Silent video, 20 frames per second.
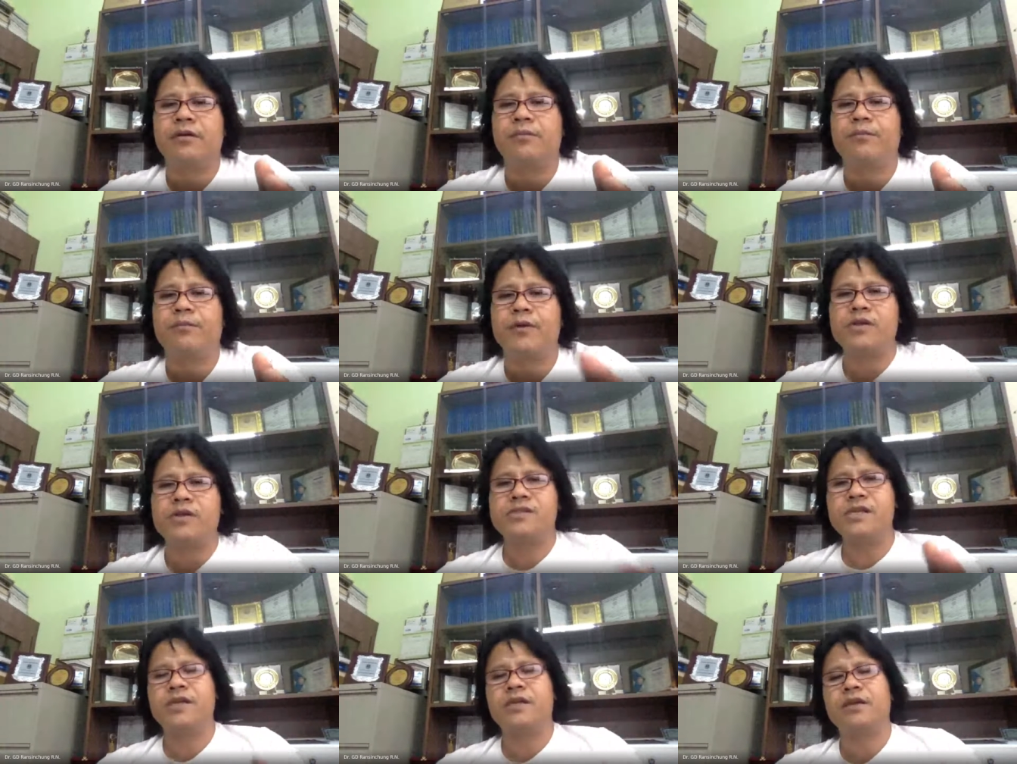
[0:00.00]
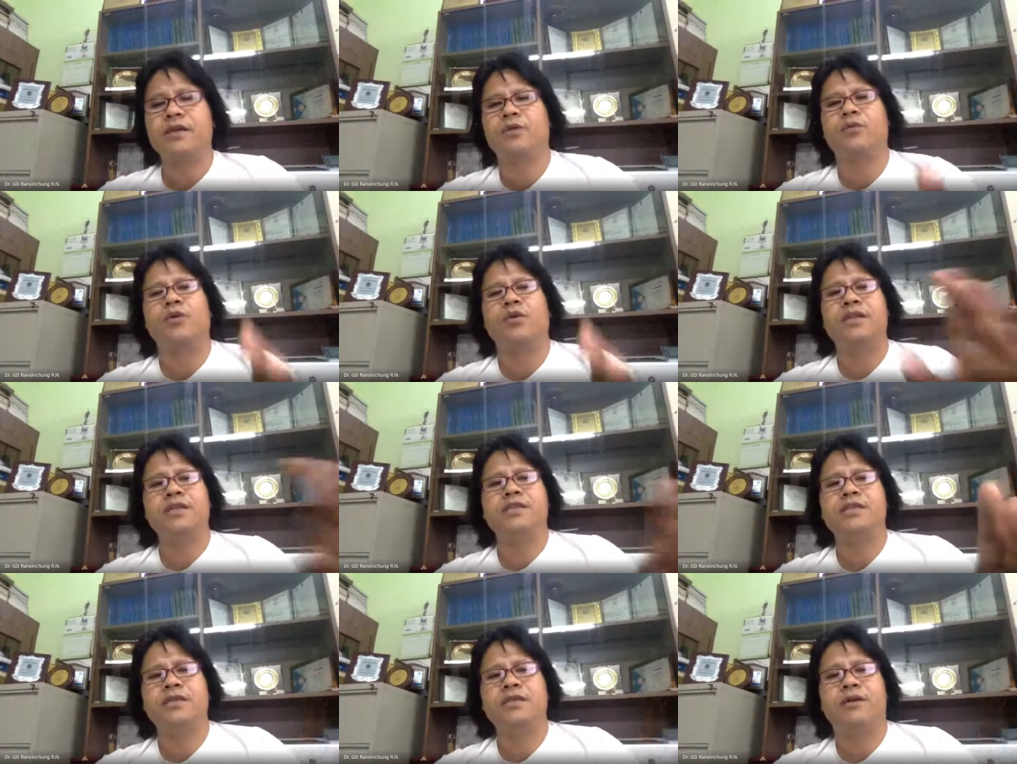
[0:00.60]
project, the
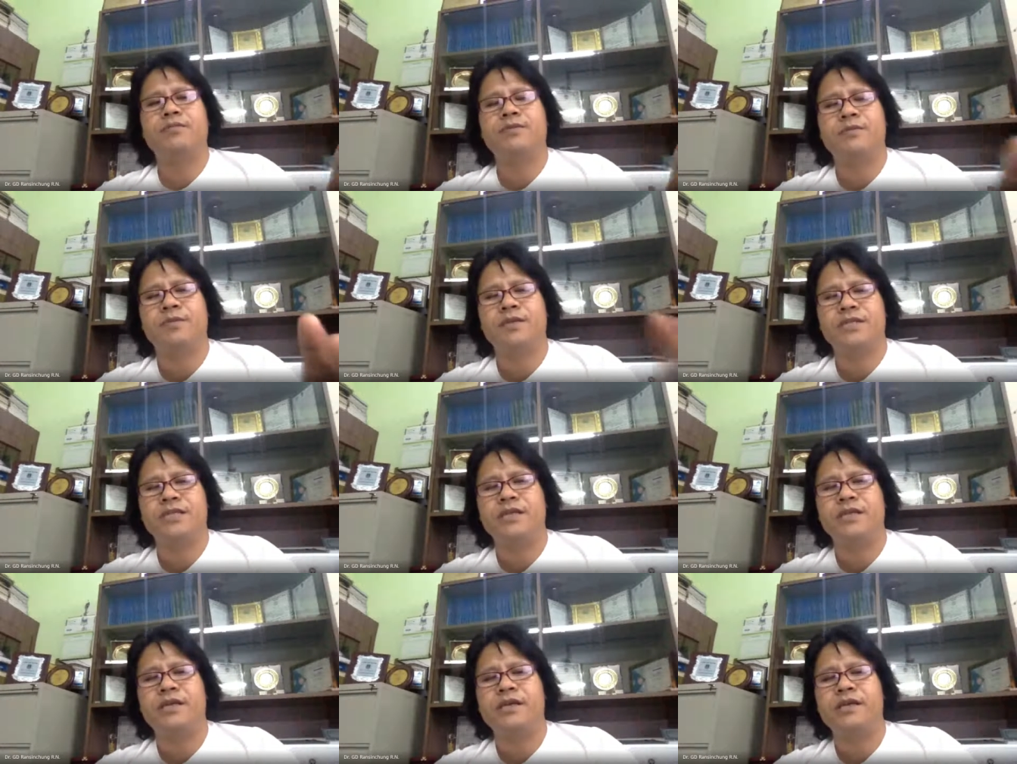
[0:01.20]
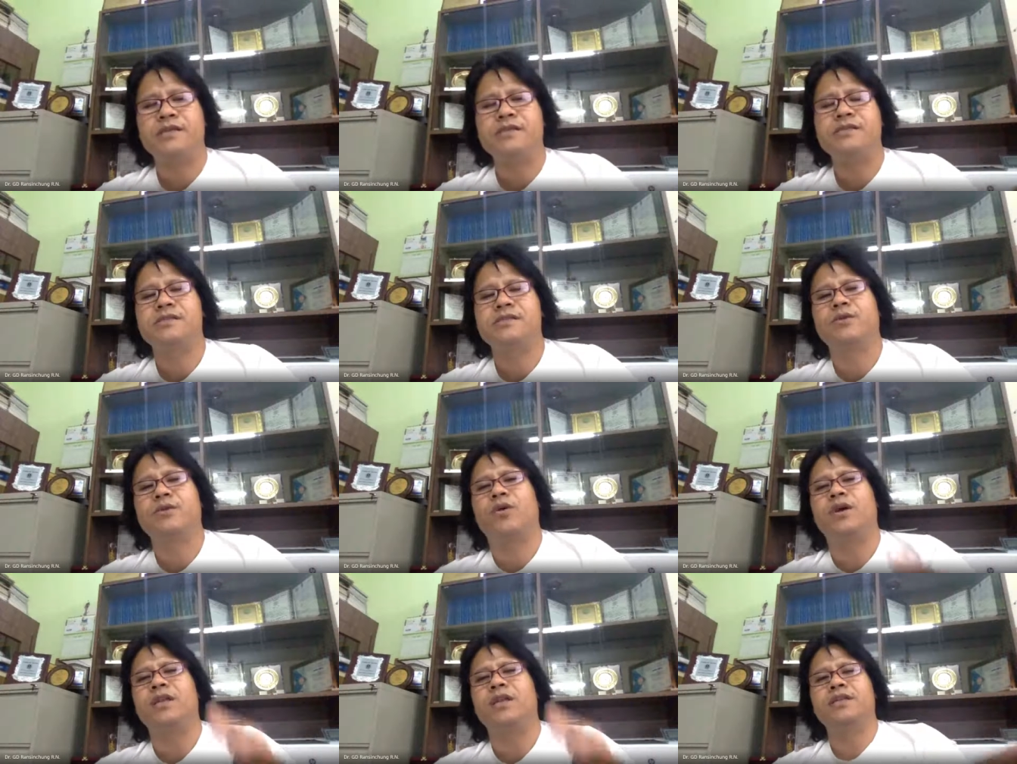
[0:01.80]
quality of the materials,
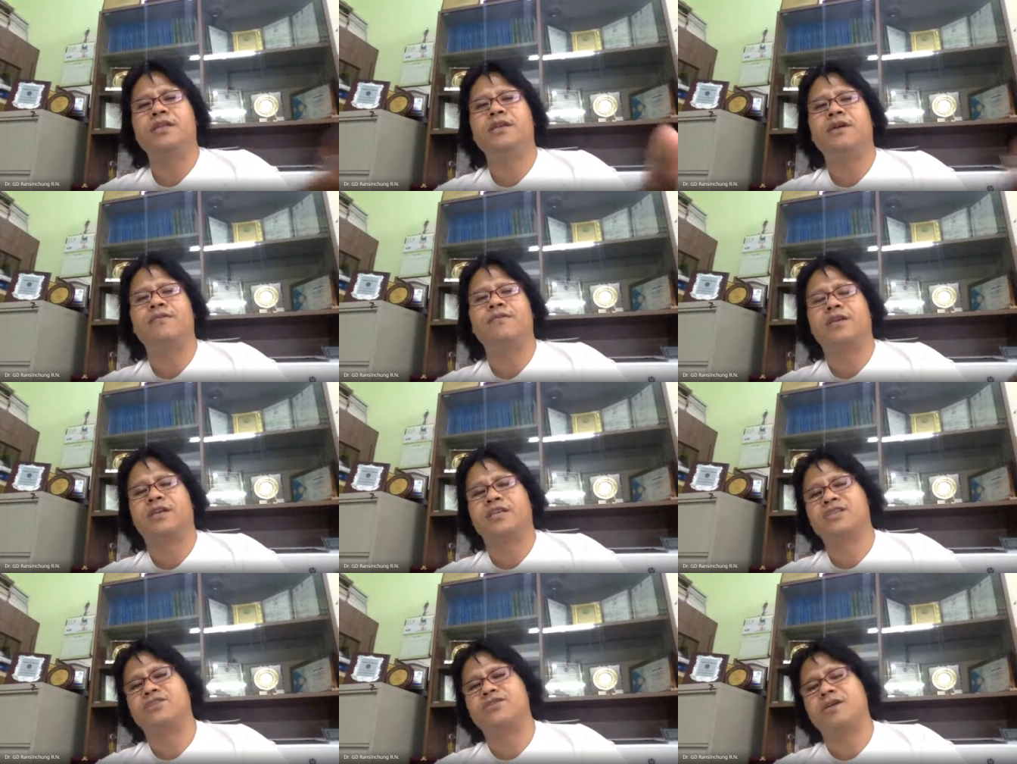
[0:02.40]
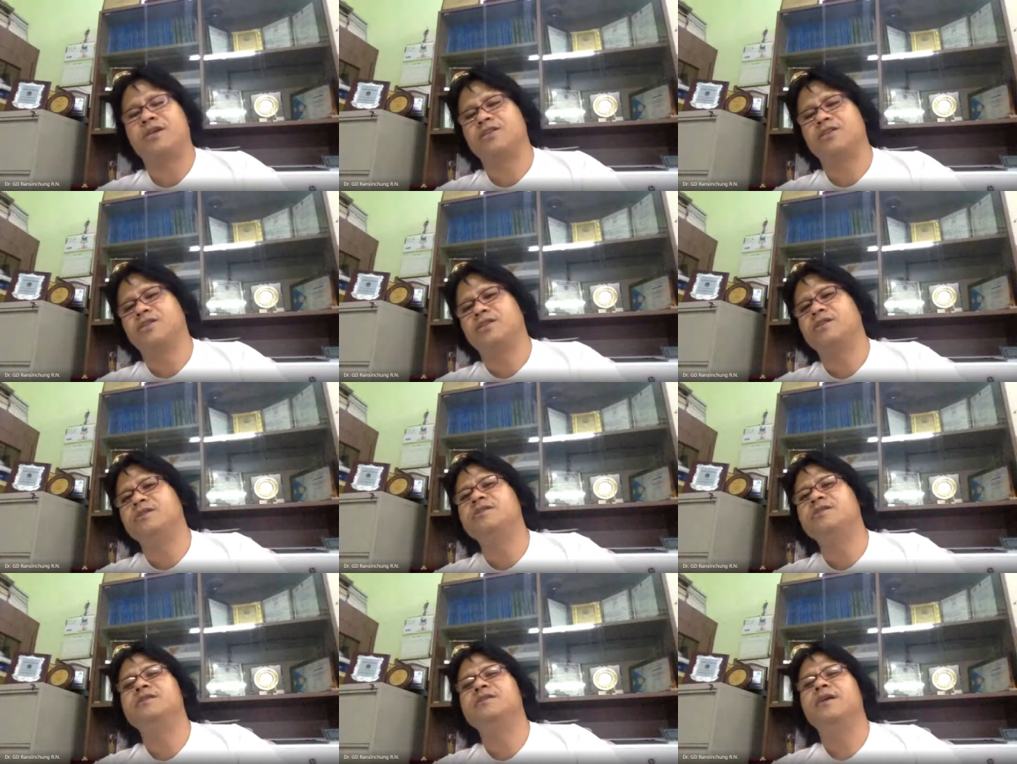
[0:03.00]
quality of the
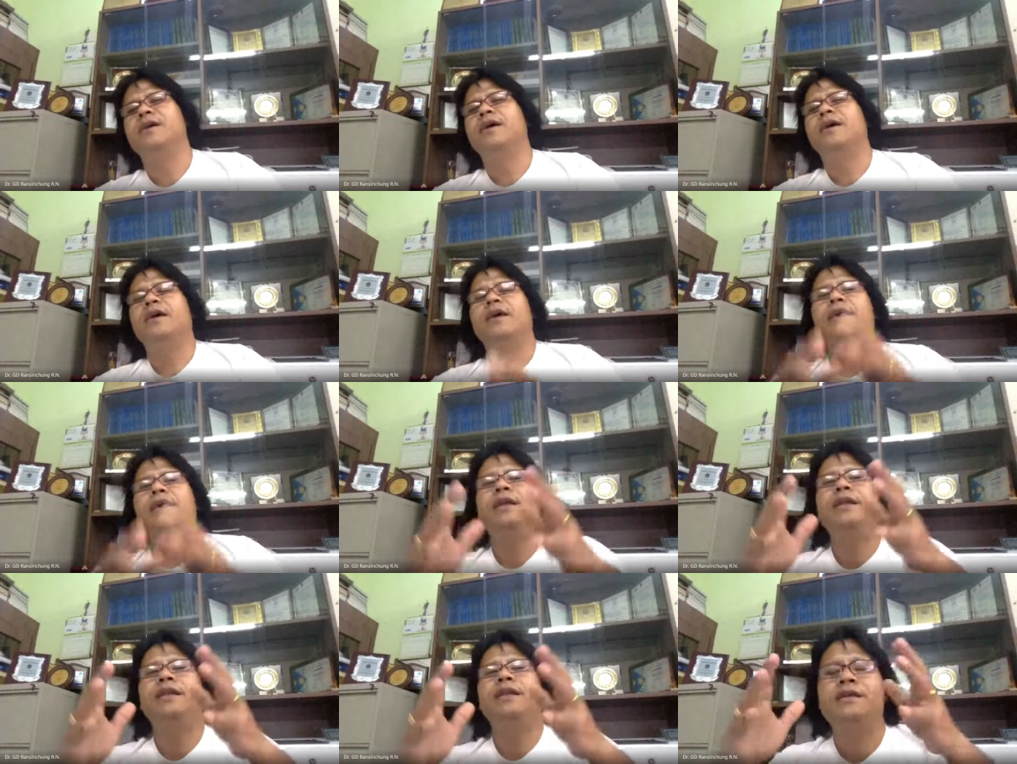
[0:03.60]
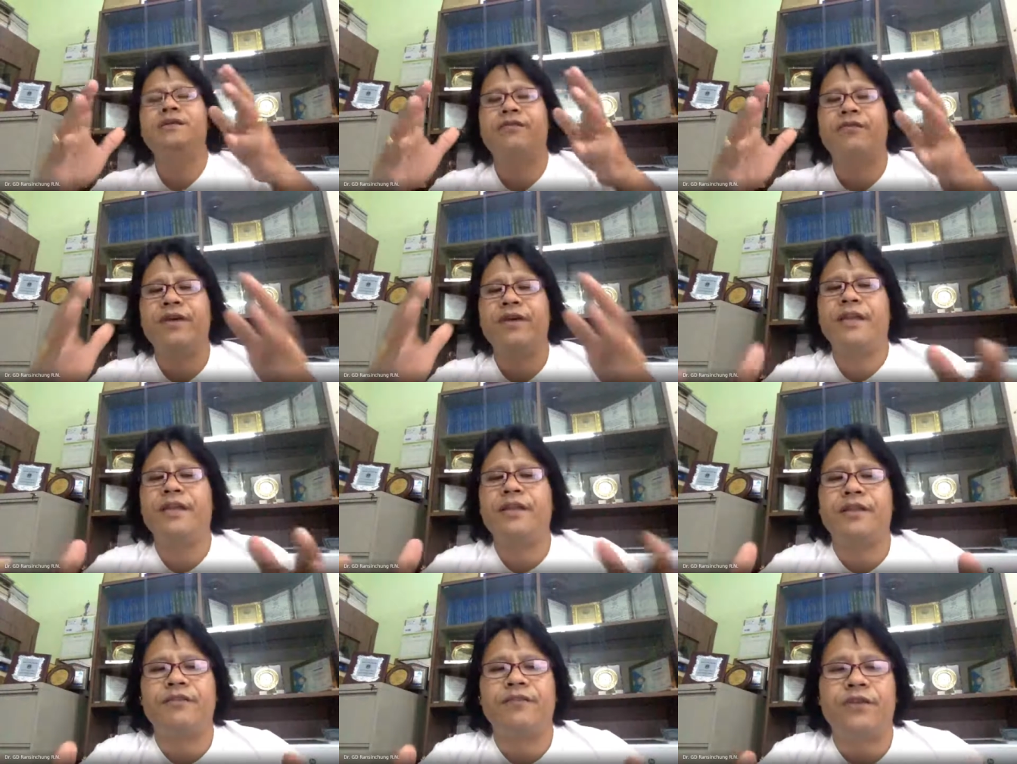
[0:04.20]
constructions, it is
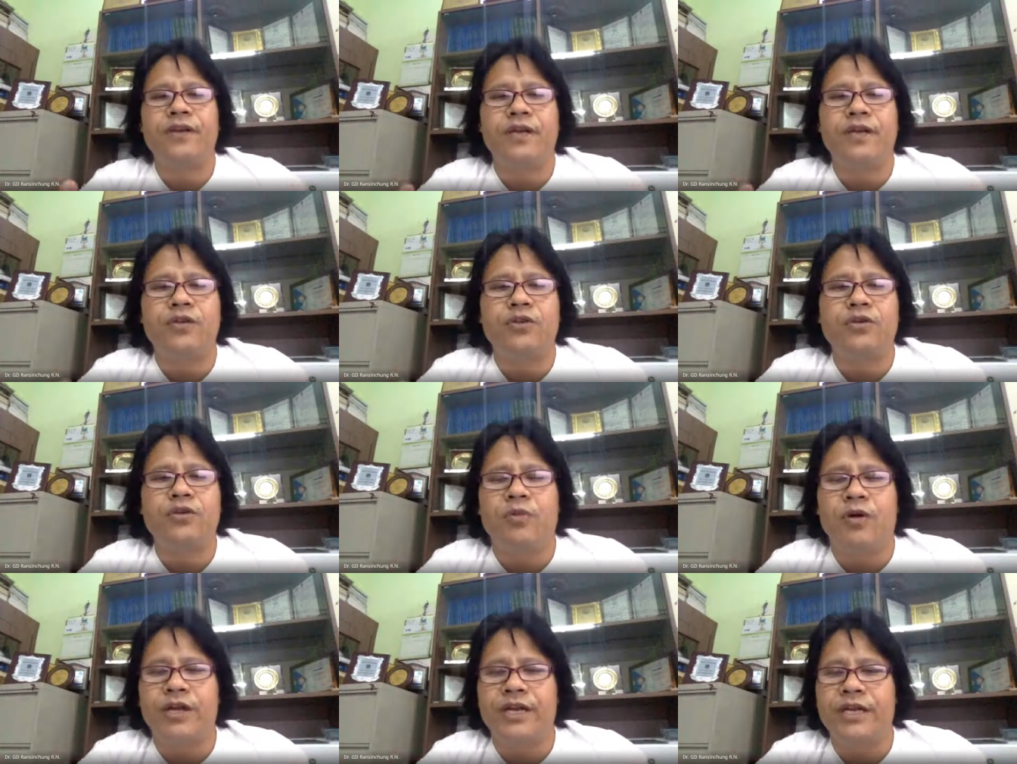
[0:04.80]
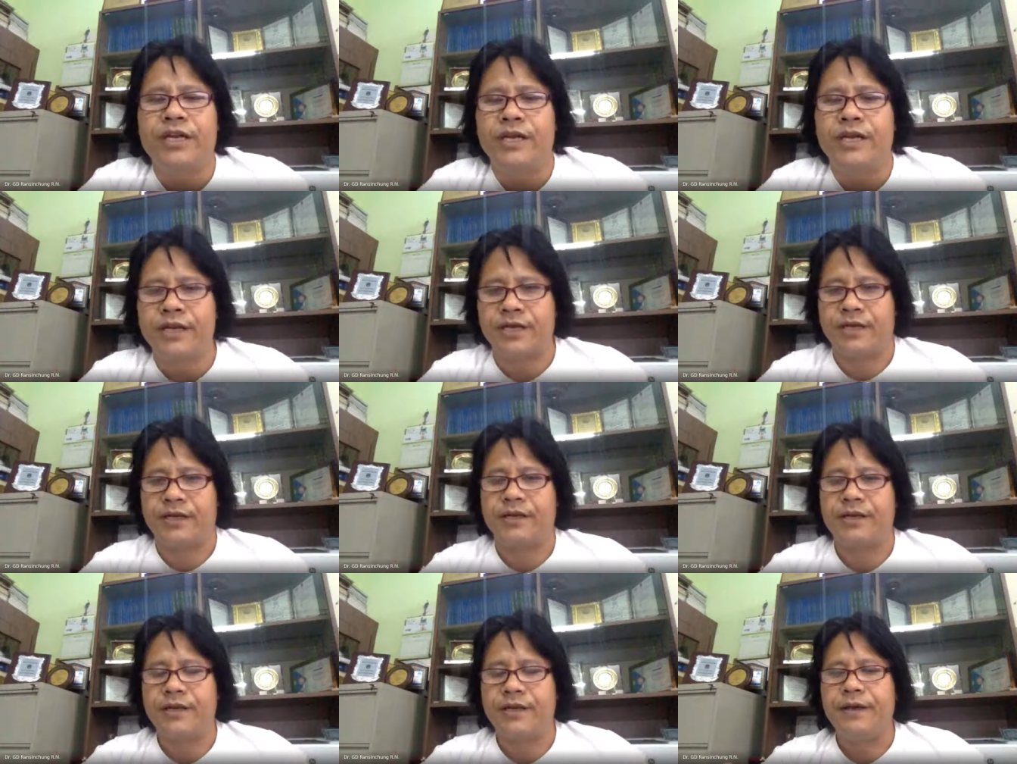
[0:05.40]
very difficult to monitor
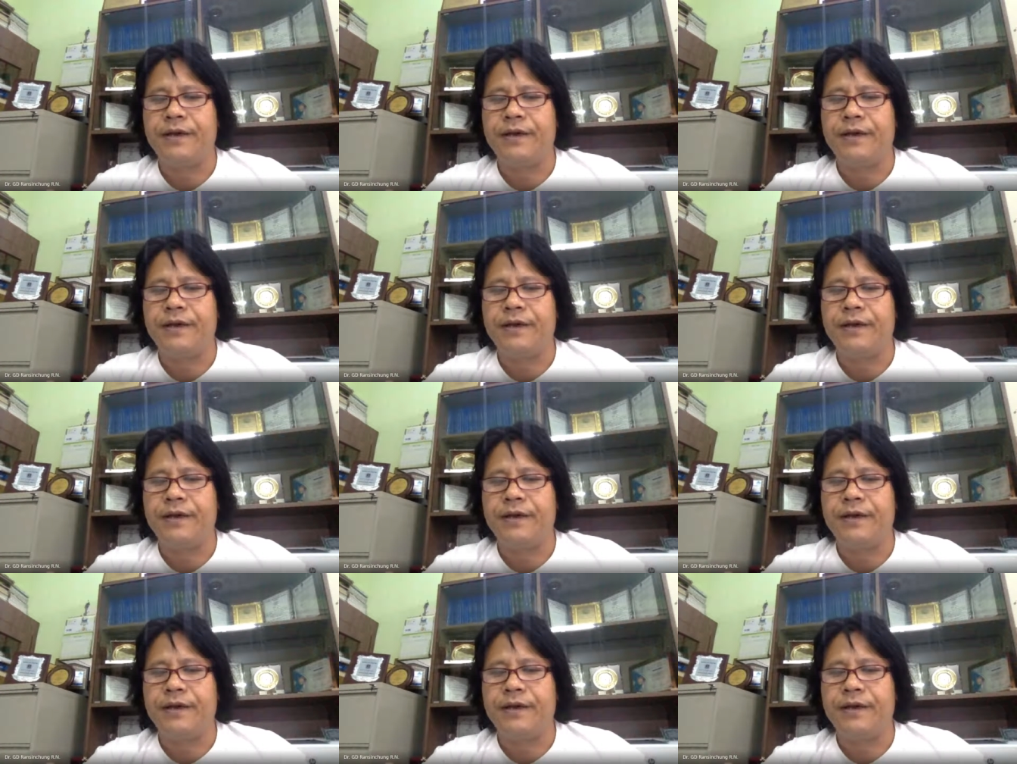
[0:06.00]
it.